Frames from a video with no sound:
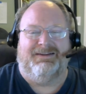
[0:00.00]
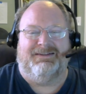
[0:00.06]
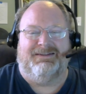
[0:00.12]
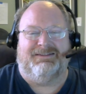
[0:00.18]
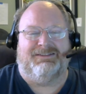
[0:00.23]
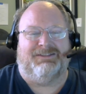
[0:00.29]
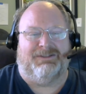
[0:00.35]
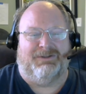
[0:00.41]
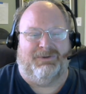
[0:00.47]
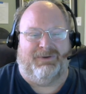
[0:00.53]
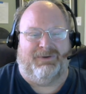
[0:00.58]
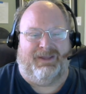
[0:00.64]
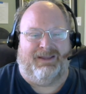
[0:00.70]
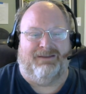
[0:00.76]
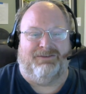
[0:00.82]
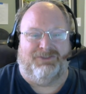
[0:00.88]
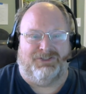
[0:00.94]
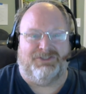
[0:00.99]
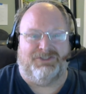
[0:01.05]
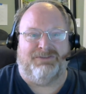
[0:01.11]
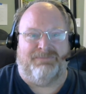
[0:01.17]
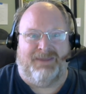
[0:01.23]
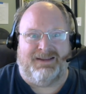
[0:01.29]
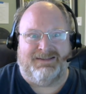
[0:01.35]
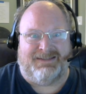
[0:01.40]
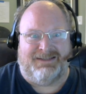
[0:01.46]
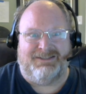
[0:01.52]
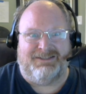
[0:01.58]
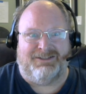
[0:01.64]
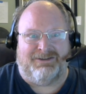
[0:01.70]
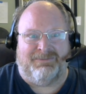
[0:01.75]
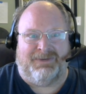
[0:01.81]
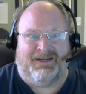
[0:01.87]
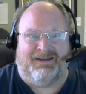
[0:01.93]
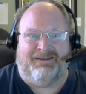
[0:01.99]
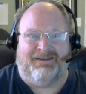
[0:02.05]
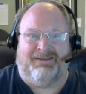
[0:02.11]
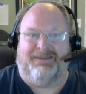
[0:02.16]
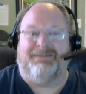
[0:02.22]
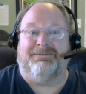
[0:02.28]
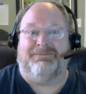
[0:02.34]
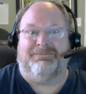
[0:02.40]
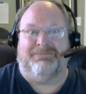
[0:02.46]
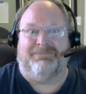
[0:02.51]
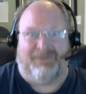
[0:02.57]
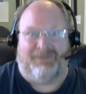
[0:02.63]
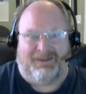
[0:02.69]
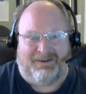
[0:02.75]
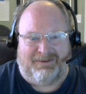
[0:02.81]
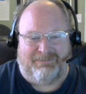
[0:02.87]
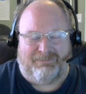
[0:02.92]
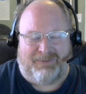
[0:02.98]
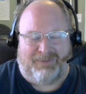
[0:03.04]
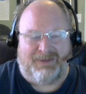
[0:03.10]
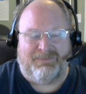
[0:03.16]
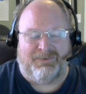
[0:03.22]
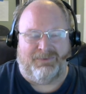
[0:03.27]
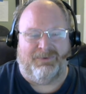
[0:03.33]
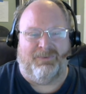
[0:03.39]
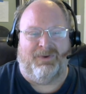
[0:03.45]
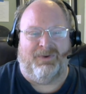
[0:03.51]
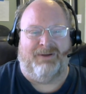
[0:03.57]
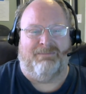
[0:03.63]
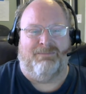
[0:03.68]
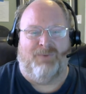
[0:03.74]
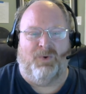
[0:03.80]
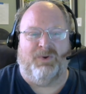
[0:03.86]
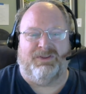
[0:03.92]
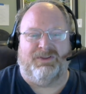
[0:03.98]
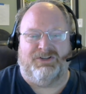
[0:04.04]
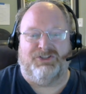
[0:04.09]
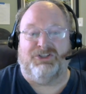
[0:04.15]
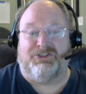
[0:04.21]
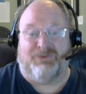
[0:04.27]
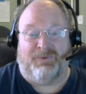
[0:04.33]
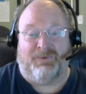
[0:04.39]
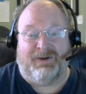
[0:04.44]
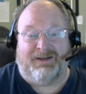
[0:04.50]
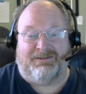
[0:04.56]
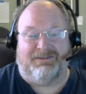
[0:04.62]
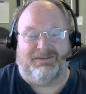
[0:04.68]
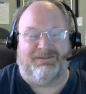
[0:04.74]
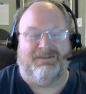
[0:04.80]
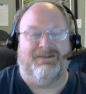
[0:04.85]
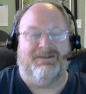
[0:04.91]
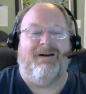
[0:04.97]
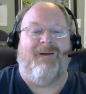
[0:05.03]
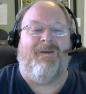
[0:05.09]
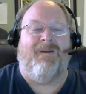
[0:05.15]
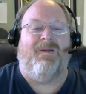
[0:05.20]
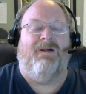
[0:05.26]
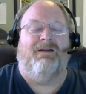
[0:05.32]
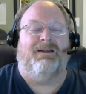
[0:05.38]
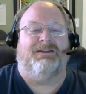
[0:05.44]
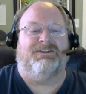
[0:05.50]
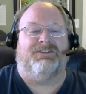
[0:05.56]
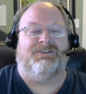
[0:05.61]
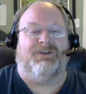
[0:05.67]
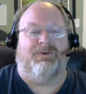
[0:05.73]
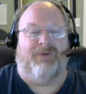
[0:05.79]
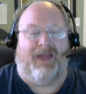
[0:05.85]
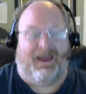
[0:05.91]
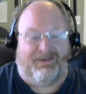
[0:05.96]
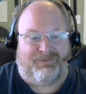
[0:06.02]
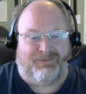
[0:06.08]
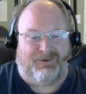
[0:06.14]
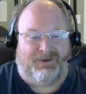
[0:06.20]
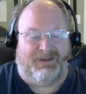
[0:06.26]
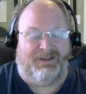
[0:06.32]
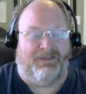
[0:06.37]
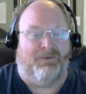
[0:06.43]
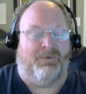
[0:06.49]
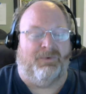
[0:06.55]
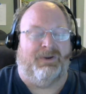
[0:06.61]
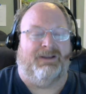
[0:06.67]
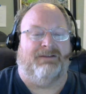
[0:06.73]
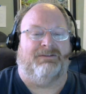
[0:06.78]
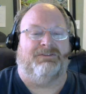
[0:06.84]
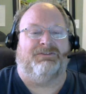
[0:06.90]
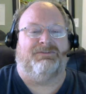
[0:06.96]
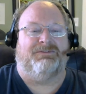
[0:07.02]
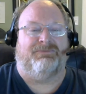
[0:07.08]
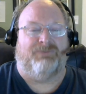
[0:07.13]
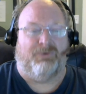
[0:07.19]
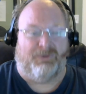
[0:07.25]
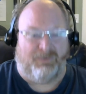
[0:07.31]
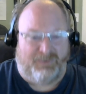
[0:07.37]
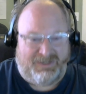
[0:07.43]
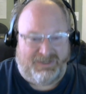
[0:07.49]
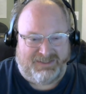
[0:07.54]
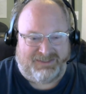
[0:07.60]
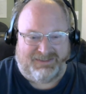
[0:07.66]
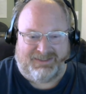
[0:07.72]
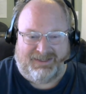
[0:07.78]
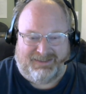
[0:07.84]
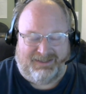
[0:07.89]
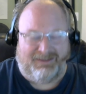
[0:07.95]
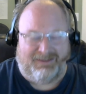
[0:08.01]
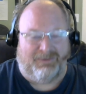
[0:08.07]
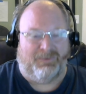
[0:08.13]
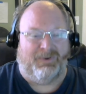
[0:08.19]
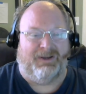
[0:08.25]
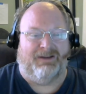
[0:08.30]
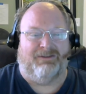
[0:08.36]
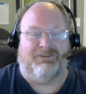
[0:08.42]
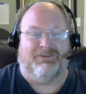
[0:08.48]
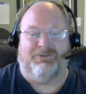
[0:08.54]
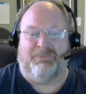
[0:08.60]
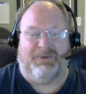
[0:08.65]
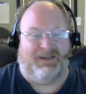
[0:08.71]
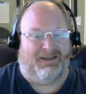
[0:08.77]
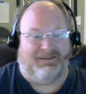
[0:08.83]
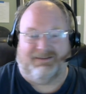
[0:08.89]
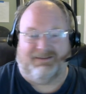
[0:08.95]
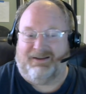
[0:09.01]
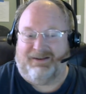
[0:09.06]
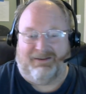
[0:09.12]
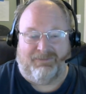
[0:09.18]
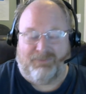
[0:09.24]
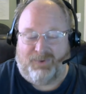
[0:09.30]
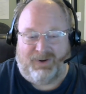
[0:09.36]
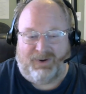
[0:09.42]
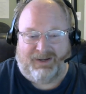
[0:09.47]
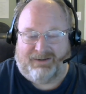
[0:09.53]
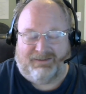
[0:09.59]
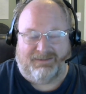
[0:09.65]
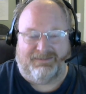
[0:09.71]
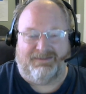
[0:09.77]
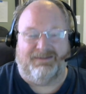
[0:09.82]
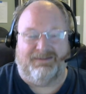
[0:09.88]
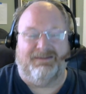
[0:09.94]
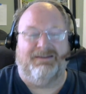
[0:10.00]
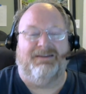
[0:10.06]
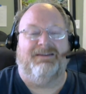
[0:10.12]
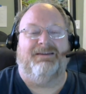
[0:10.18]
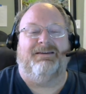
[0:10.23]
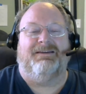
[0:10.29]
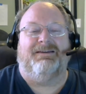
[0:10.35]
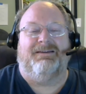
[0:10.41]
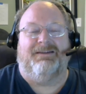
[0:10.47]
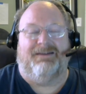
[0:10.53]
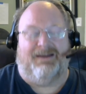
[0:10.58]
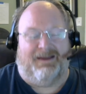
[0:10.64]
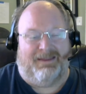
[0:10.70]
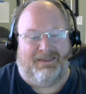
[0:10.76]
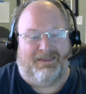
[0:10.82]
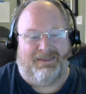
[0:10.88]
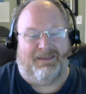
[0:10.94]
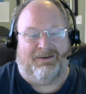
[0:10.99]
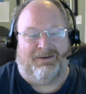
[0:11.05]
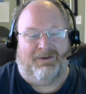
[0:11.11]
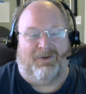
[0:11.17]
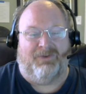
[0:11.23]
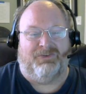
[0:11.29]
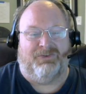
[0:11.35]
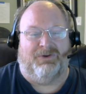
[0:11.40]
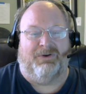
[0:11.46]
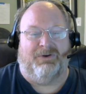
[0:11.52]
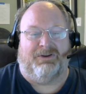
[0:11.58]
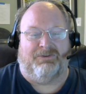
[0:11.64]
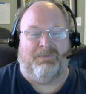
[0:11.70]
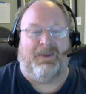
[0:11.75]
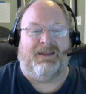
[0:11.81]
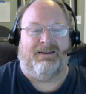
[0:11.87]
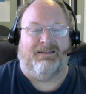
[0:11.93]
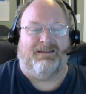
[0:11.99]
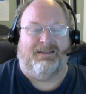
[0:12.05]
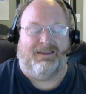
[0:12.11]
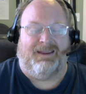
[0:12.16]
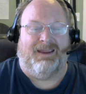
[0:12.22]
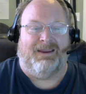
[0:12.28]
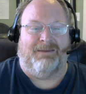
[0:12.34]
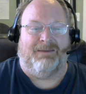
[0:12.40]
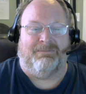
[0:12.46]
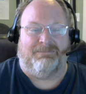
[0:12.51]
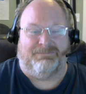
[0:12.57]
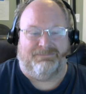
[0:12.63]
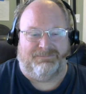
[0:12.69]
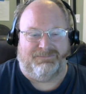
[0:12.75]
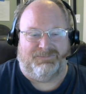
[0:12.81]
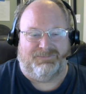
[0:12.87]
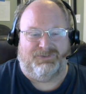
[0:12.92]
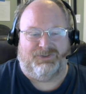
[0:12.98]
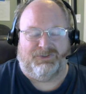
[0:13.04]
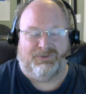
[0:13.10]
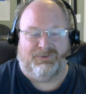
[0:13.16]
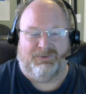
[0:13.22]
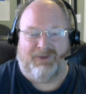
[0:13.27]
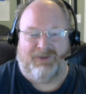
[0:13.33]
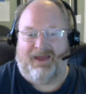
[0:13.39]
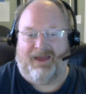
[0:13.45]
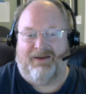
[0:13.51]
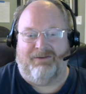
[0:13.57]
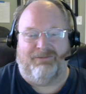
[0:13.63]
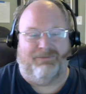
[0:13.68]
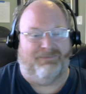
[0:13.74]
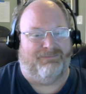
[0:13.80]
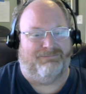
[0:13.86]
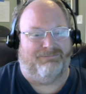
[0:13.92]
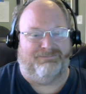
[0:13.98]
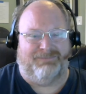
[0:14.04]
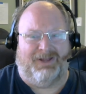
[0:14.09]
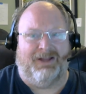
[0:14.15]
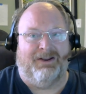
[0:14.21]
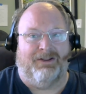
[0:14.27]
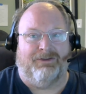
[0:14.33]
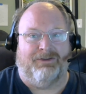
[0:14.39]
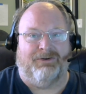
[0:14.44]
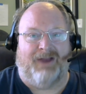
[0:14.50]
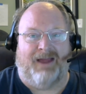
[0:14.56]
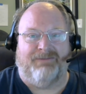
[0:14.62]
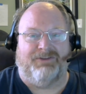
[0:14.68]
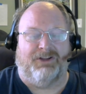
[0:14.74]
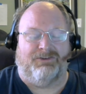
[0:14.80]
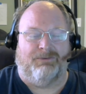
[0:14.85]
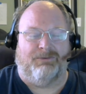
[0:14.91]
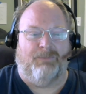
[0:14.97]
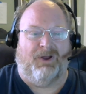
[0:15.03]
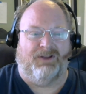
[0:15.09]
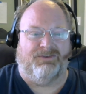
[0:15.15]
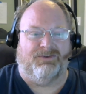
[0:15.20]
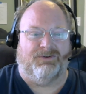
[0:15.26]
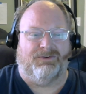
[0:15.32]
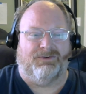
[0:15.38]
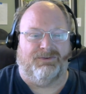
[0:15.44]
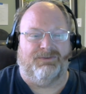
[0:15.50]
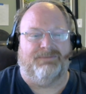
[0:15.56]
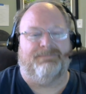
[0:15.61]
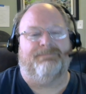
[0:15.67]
so it just made sense to me that they, people would want more than just whales. So after I did the whales, for the reasons I did the whales, because I love whales, I then also expanded the game to have another half dozen monsters.